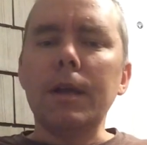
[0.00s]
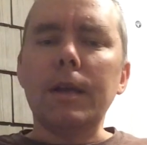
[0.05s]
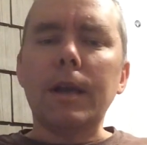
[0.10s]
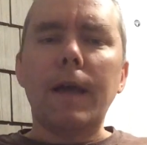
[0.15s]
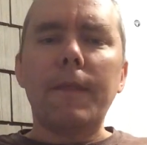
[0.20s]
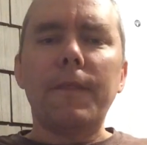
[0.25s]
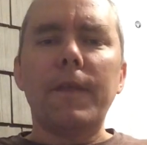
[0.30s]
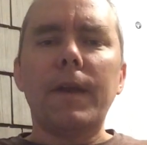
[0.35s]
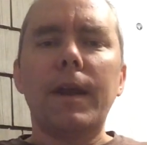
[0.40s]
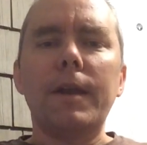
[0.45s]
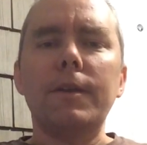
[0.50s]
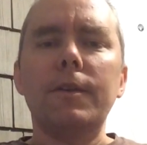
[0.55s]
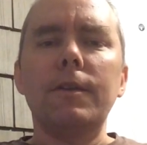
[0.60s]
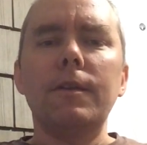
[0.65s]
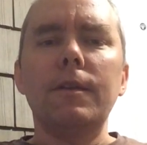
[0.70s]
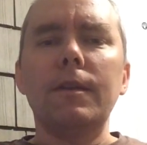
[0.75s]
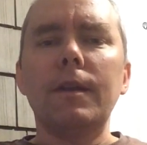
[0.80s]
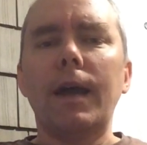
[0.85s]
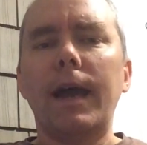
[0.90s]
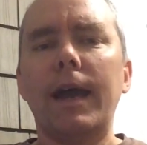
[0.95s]
Not that I
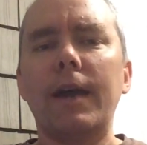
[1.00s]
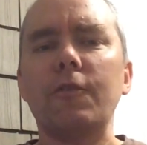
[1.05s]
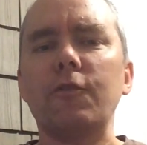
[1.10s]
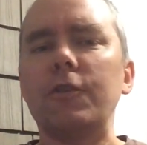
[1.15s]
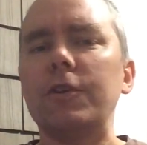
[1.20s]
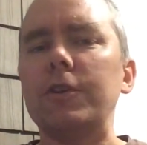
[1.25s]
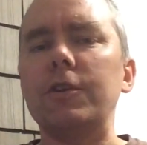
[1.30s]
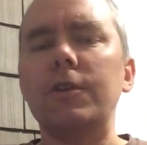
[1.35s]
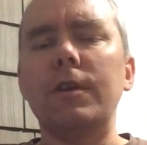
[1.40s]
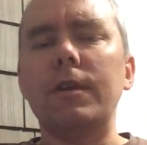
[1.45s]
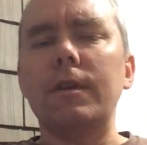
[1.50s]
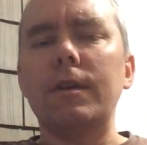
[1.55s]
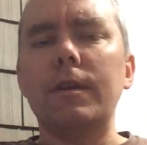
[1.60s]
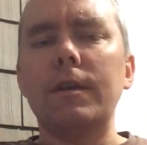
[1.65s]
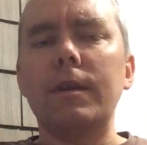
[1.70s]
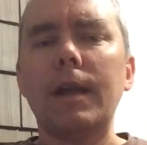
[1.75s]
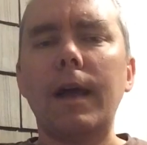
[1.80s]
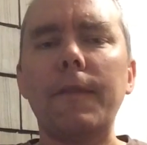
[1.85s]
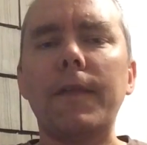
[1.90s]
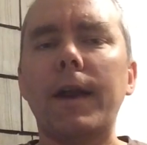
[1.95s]
actually,
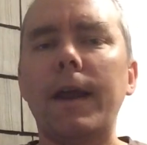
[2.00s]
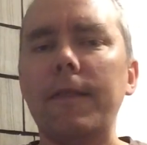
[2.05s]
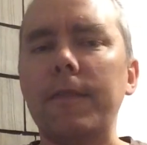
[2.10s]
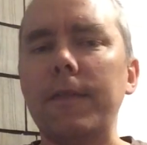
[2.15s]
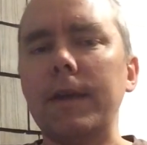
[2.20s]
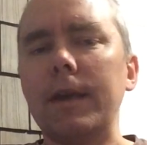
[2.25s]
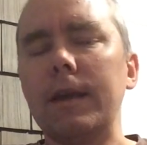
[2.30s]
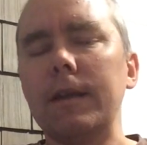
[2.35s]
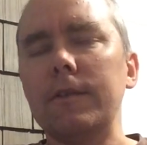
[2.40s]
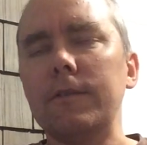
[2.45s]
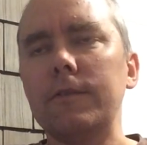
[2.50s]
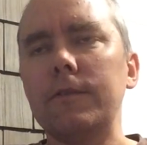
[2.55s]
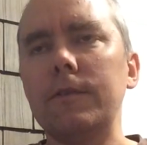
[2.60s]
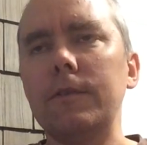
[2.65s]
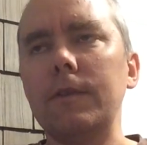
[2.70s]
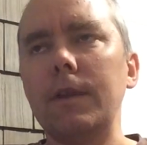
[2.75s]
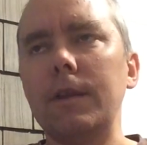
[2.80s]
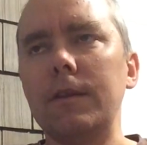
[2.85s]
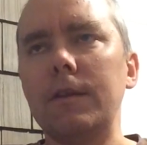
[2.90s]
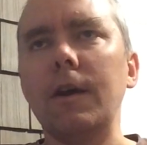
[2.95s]
not that I think
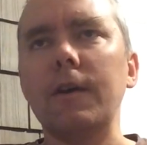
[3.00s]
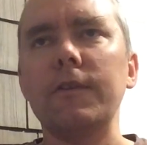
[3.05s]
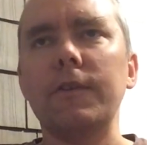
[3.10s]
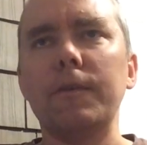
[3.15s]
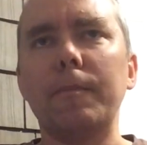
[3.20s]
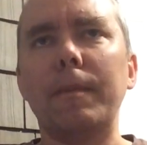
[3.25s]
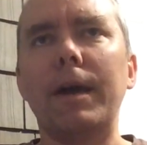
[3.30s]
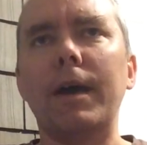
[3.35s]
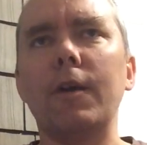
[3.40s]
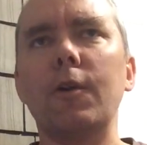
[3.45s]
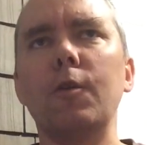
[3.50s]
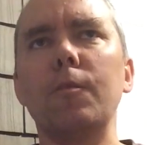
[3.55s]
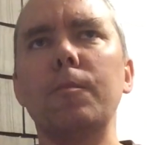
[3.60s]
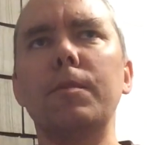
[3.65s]
it doesn't matter,